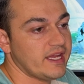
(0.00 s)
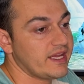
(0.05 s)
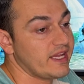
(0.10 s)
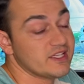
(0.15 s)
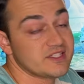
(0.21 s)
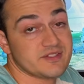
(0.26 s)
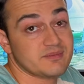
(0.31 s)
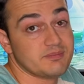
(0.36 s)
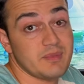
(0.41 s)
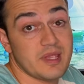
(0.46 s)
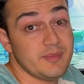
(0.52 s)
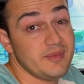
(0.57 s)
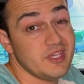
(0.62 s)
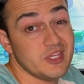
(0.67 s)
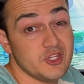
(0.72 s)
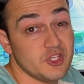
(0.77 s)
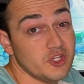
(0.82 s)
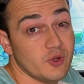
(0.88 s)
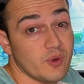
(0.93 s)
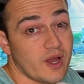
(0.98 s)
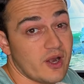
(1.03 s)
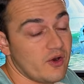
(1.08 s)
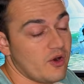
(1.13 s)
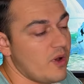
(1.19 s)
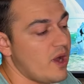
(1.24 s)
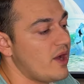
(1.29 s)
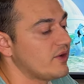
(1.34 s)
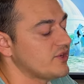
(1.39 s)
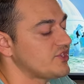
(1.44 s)
I guess maybe you do. I don't
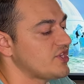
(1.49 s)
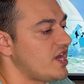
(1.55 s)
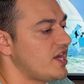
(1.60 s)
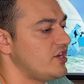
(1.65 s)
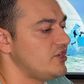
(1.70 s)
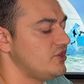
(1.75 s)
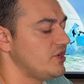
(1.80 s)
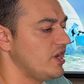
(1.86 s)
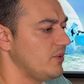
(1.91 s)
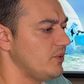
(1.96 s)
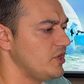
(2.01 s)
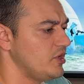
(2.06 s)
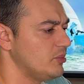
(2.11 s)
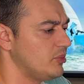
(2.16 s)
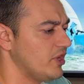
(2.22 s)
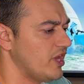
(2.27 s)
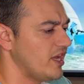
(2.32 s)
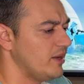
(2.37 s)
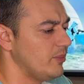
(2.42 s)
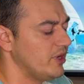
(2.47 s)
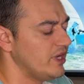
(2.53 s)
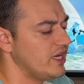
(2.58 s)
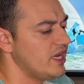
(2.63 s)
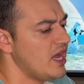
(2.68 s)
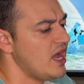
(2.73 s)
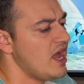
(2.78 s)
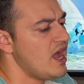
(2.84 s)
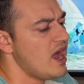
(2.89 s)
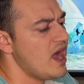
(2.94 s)
know how excited you get when you play, but
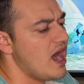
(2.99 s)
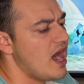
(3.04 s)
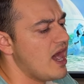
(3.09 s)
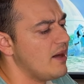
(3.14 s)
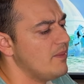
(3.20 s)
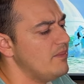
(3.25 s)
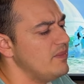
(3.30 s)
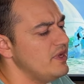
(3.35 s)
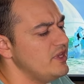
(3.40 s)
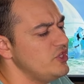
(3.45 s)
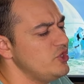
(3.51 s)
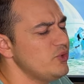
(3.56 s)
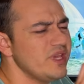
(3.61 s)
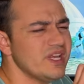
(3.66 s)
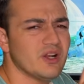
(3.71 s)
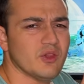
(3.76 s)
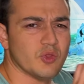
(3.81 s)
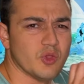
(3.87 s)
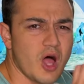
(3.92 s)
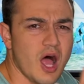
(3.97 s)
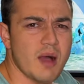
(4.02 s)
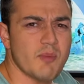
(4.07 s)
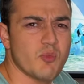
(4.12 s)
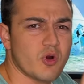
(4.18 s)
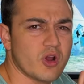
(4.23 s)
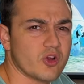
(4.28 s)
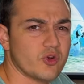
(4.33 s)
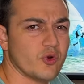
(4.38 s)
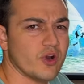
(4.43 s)
you get a lot
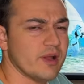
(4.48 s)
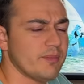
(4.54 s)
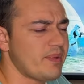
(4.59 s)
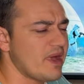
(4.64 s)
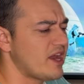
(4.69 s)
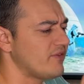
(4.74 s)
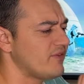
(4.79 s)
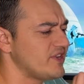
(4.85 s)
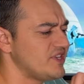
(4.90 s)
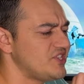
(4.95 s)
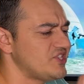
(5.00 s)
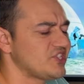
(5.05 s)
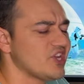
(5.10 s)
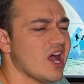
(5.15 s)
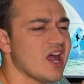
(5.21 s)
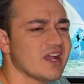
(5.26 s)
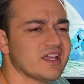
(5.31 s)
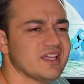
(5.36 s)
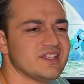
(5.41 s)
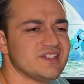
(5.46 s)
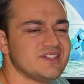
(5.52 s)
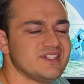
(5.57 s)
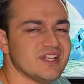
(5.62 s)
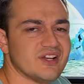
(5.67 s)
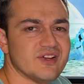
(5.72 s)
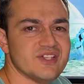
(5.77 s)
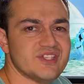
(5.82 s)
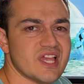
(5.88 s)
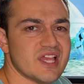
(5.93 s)
more grip out of a stock
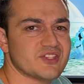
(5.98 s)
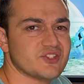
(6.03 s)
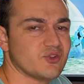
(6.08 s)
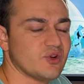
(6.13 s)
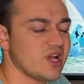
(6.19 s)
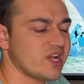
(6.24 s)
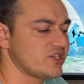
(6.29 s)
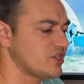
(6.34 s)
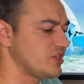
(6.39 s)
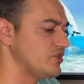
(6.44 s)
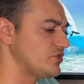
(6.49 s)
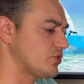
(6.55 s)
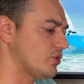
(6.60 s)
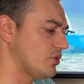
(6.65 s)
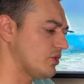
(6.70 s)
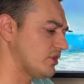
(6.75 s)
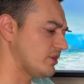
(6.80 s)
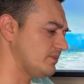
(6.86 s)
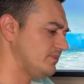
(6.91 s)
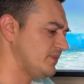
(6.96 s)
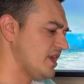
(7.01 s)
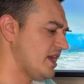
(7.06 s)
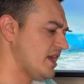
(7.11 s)
Series S or X controller.